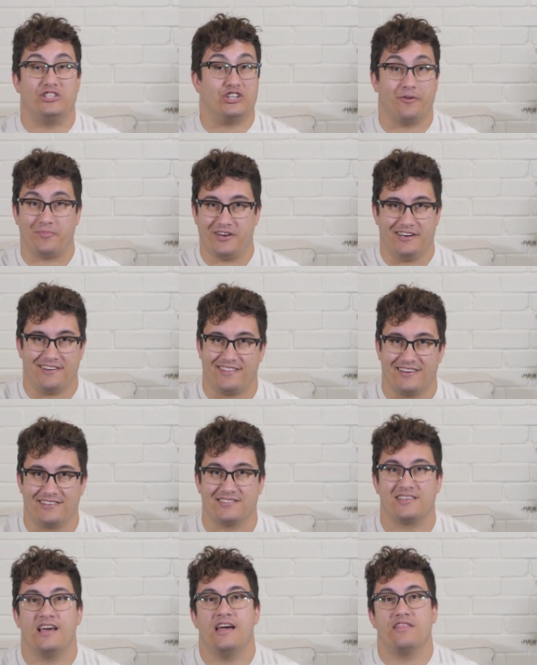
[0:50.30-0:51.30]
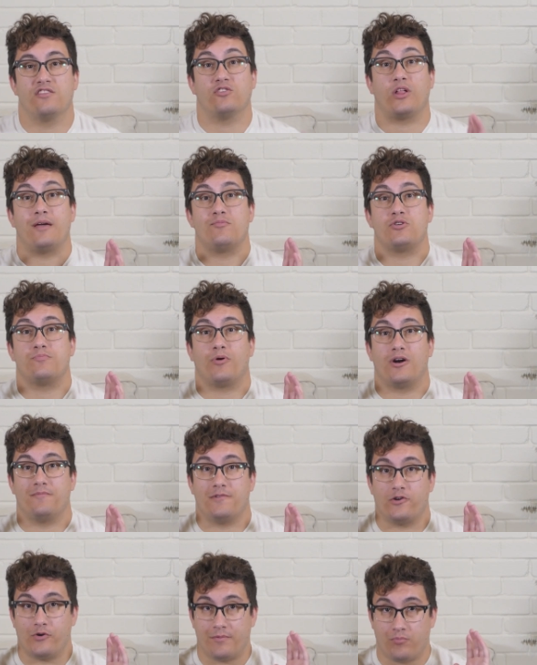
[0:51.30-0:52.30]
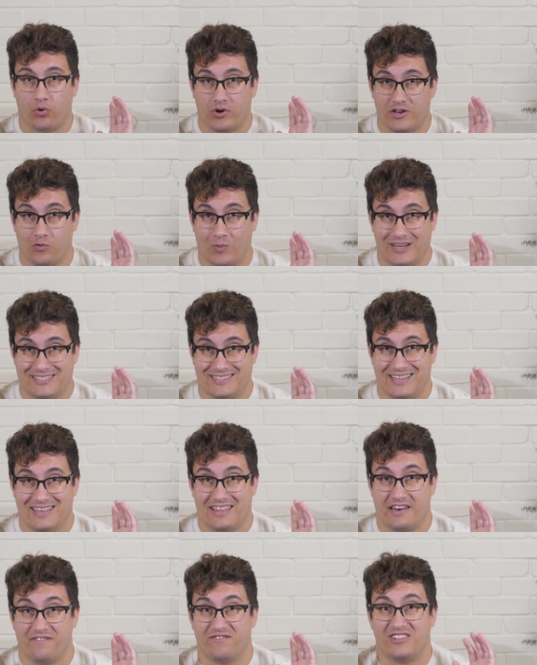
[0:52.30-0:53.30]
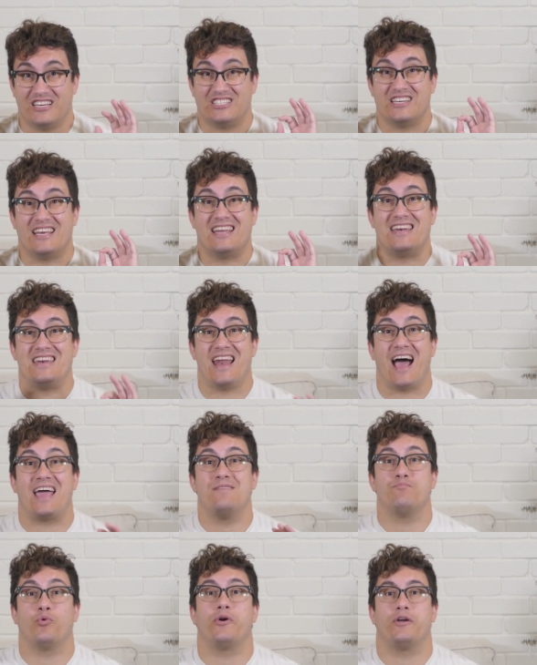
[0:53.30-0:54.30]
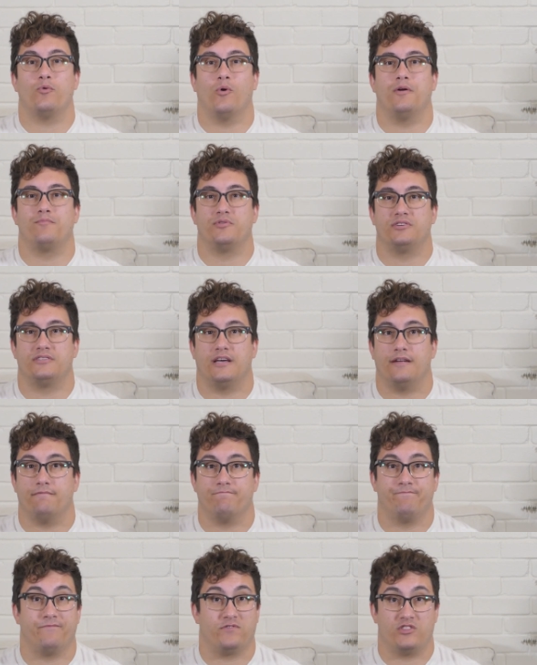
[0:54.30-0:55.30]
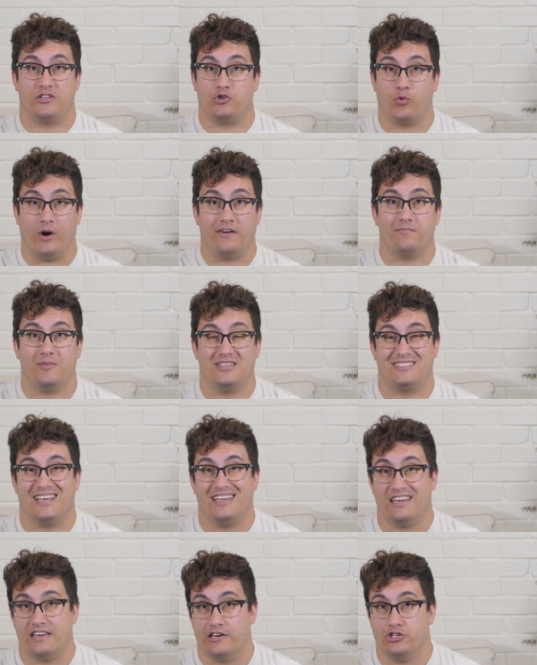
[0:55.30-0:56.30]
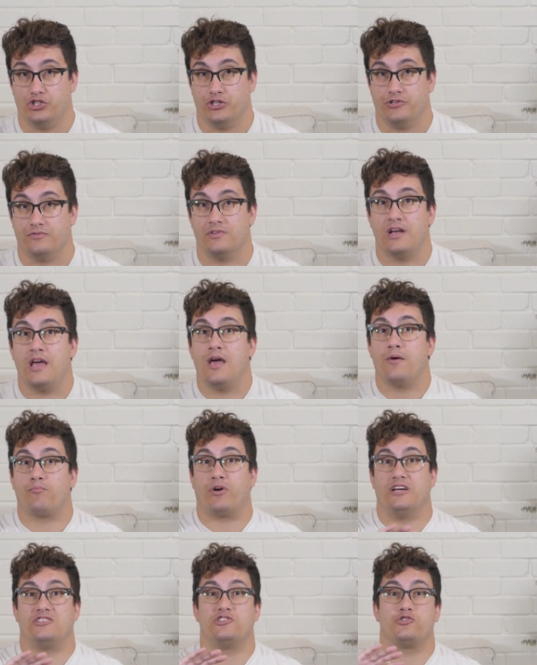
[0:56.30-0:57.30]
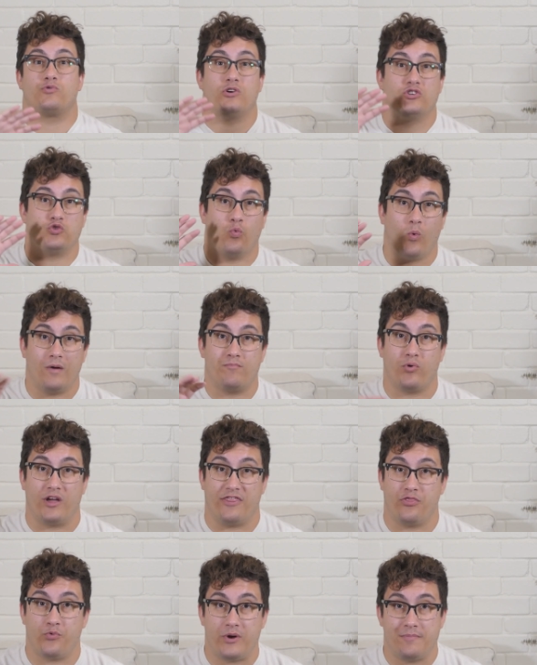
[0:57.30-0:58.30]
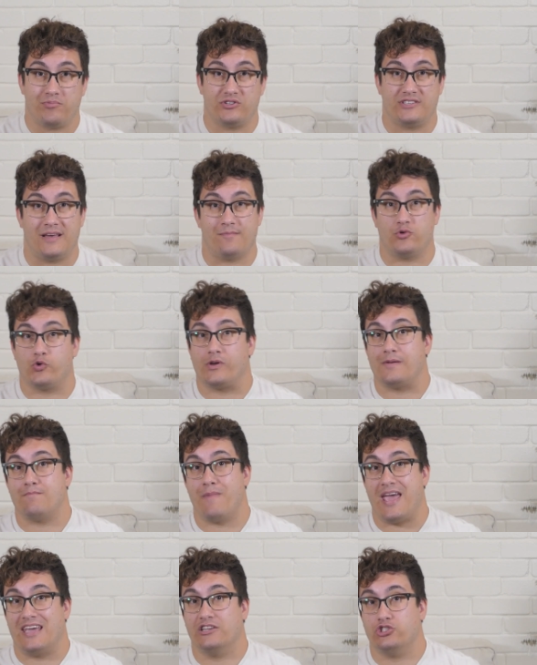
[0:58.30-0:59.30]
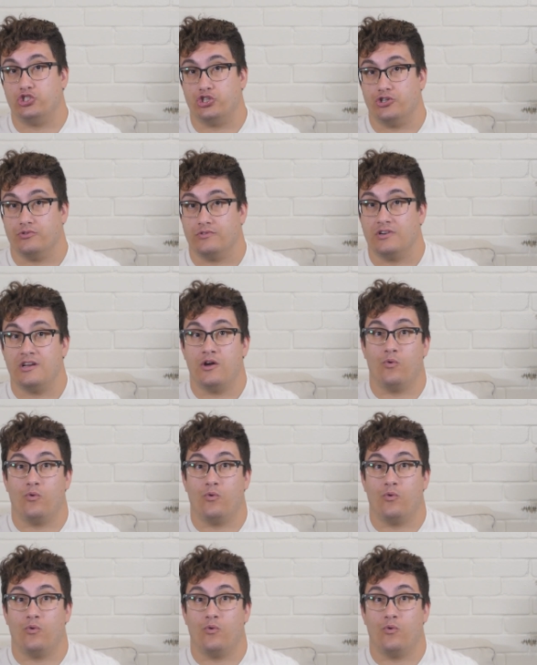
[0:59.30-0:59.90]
But jumping into things, the Labor Department reported Wednesday that inflation hit 9.1% for the 12 months ending in June. Prices rose 1.3% between May and June,